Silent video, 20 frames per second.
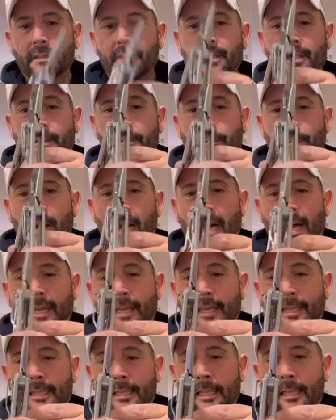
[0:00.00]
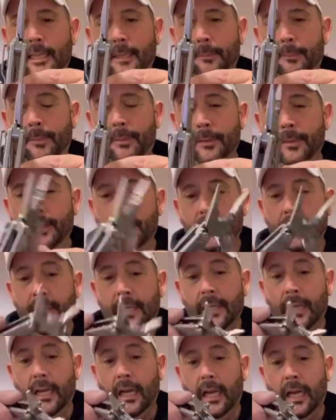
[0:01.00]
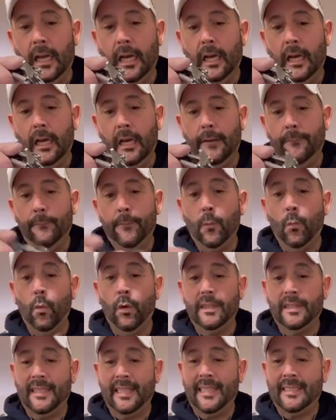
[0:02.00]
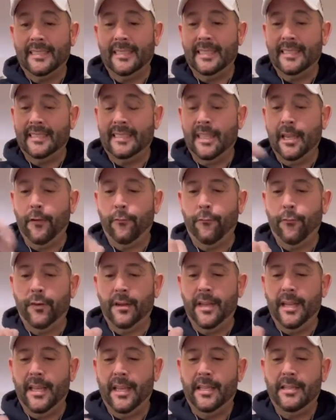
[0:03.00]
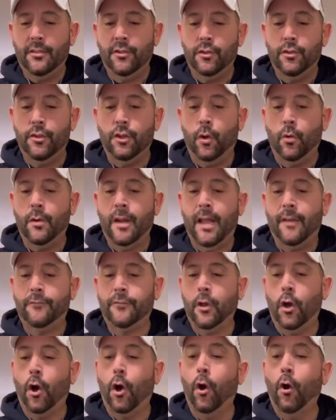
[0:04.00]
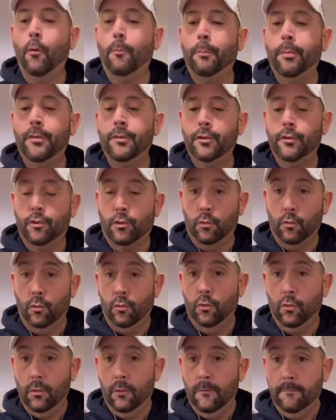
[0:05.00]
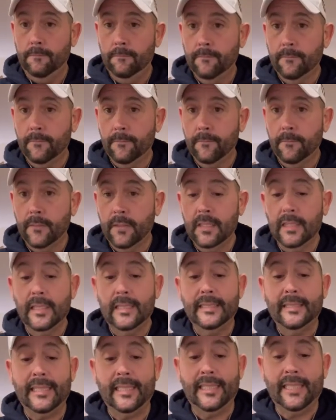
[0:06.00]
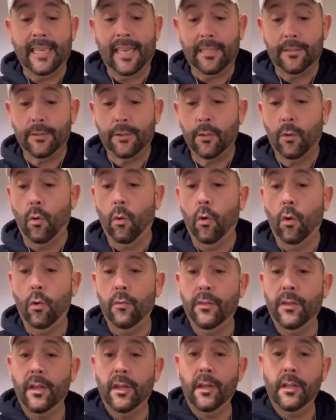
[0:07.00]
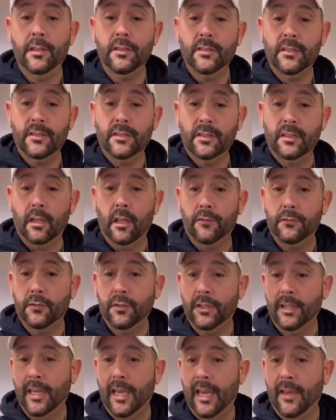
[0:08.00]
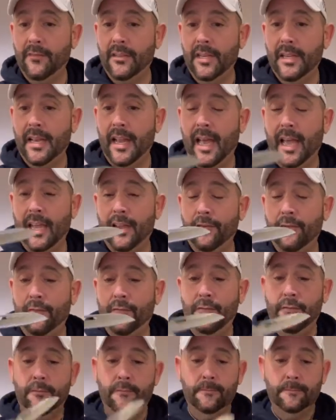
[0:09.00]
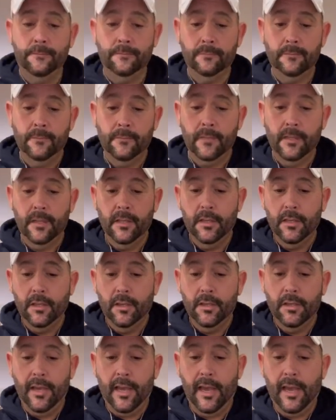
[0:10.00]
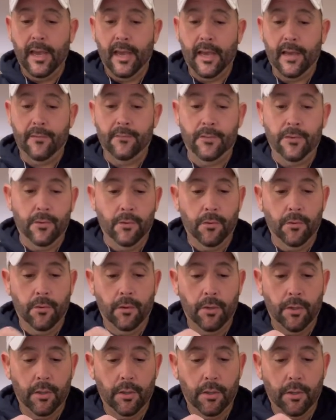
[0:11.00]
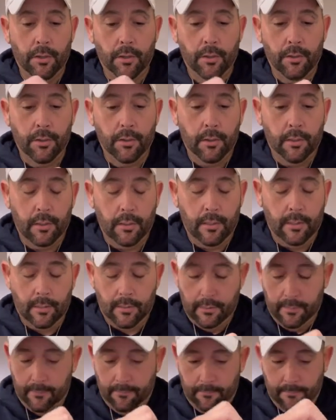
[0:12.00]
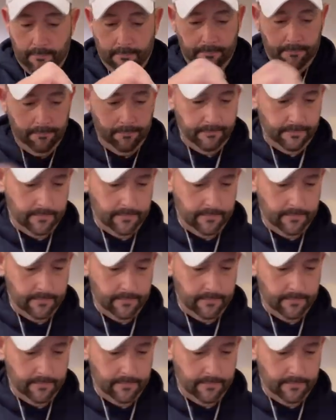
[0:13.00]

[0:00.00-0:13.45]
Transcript: deep pocket clip. Um, what this is different is you don't have to open the tool to get to all the, the stuff. So you have your knife, you have your, um,